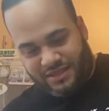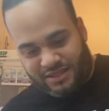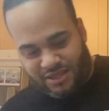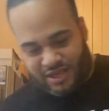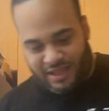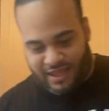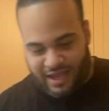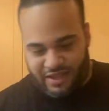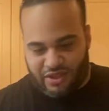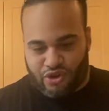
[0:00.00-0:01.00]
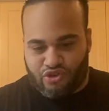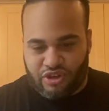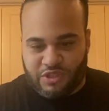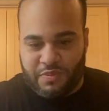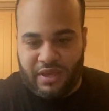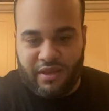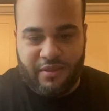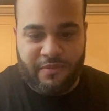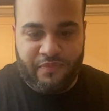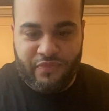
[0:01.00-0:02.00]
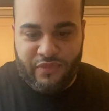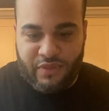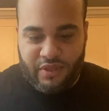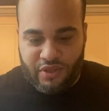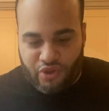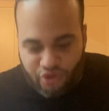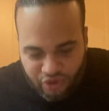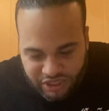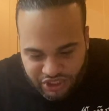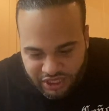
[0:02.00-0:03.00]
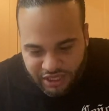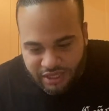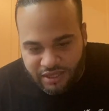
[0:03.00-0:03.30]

look at that. The crispy, crunchy,